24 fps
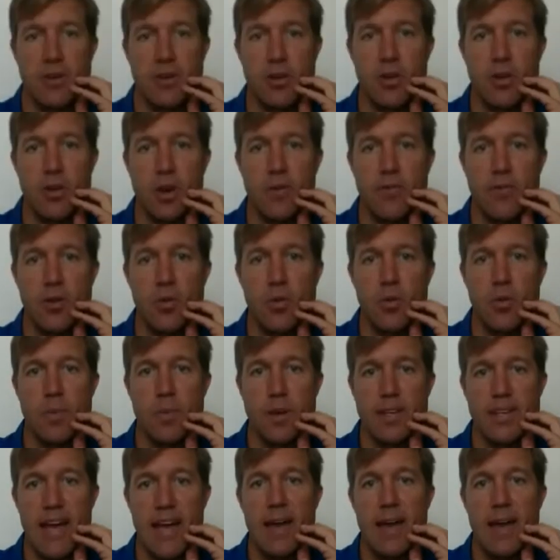
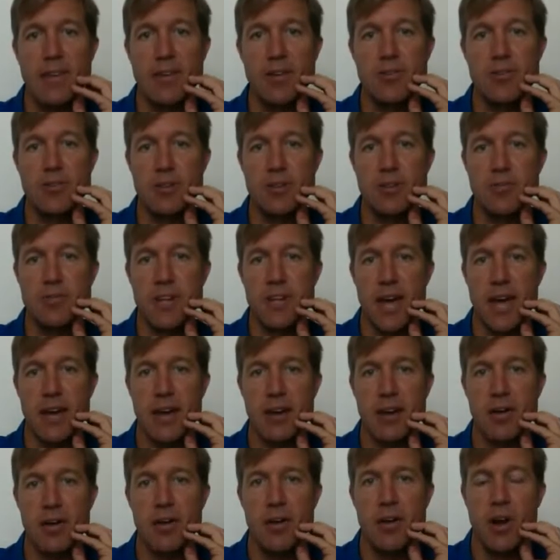Because that YouTube
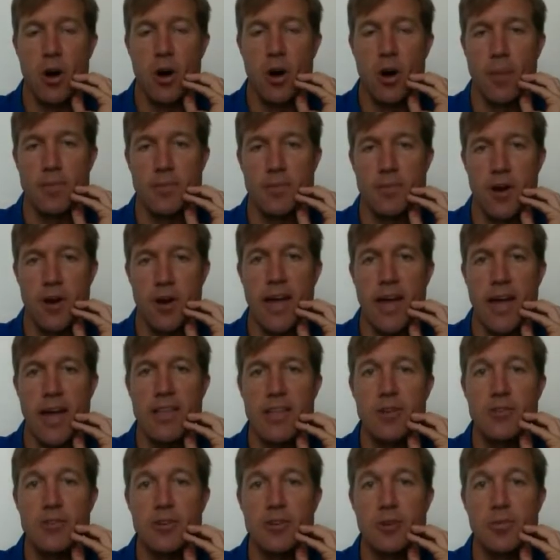channel, that
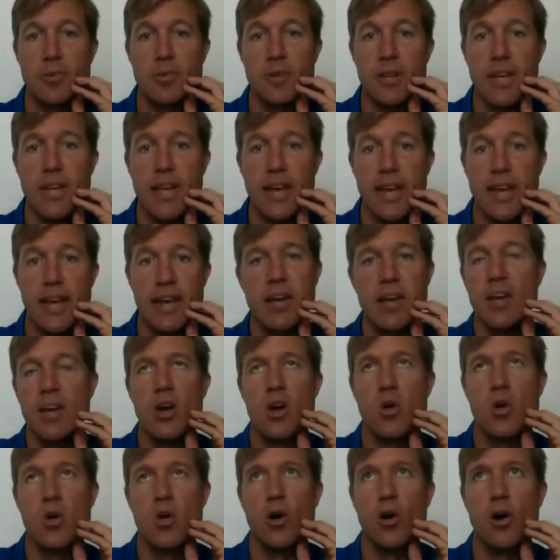YouTube link
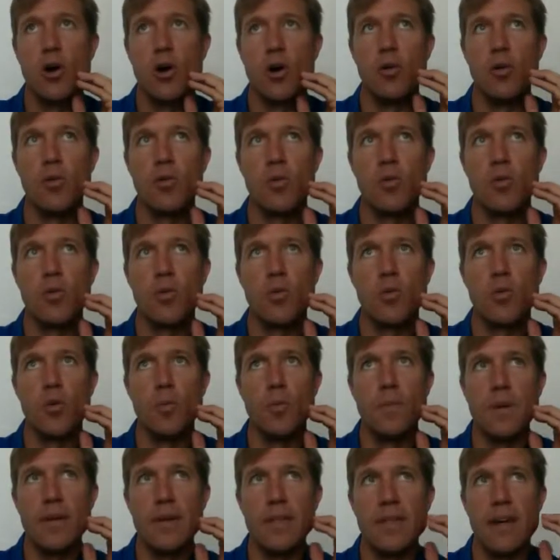will
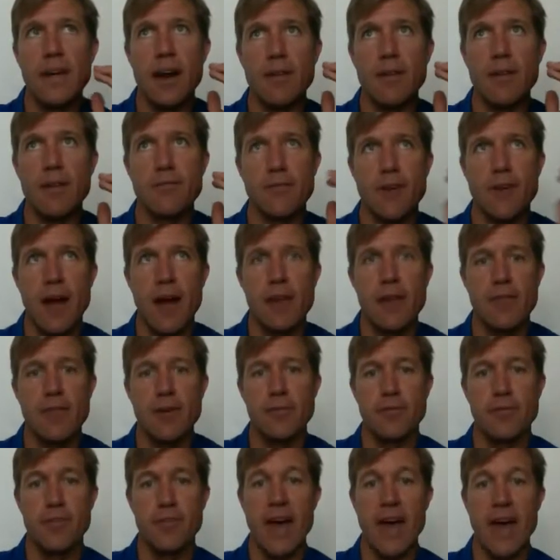be there
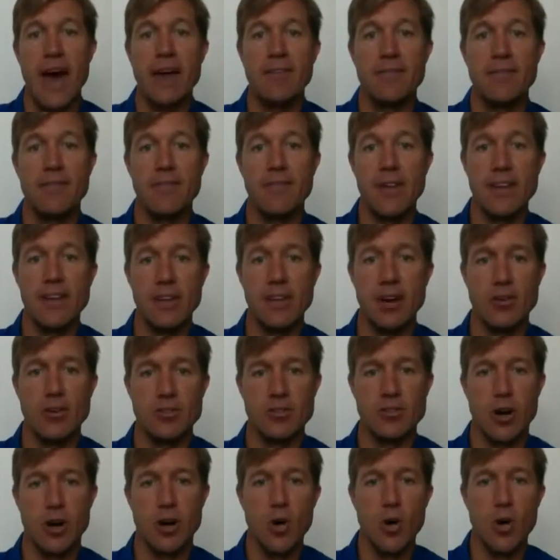forever for that video.
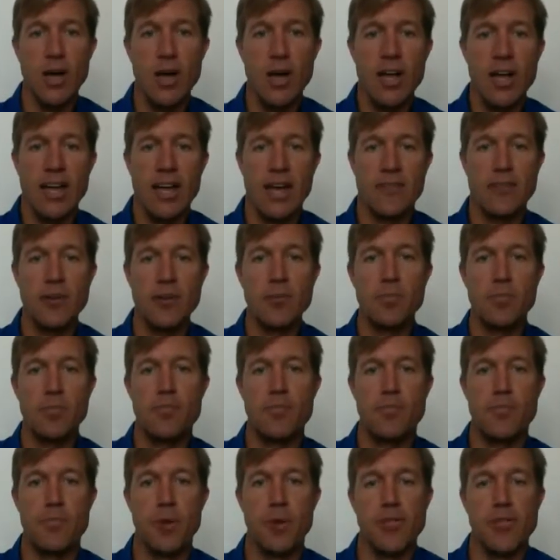So if you
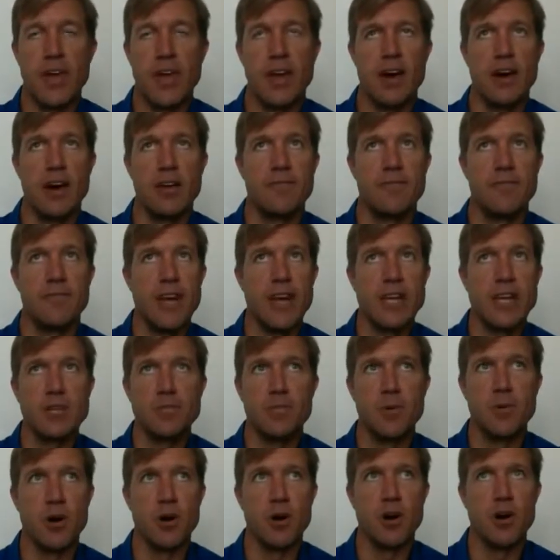put that on
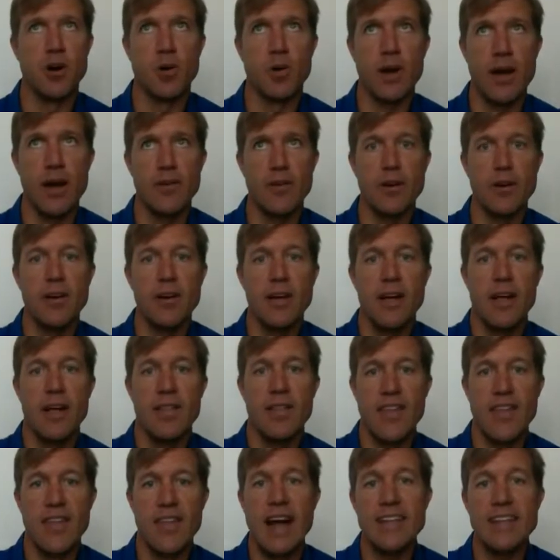Facebook or whatever,
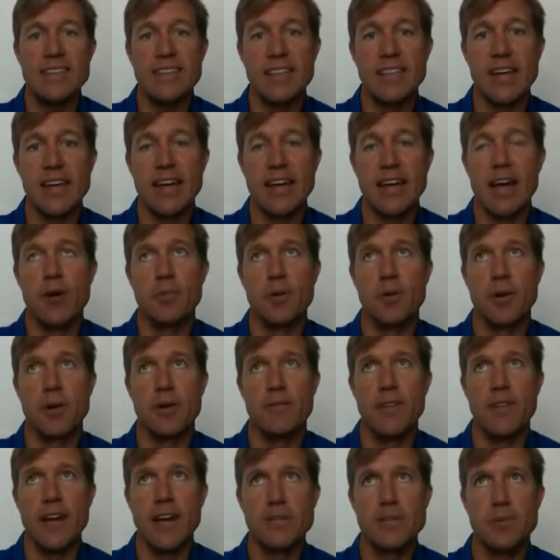that's the link I would put
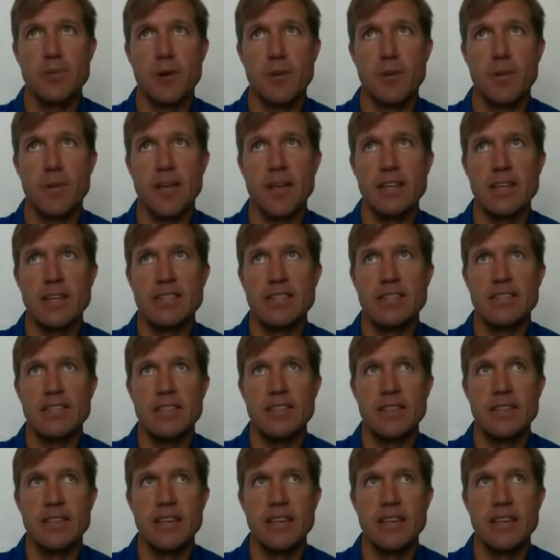on Facebook, because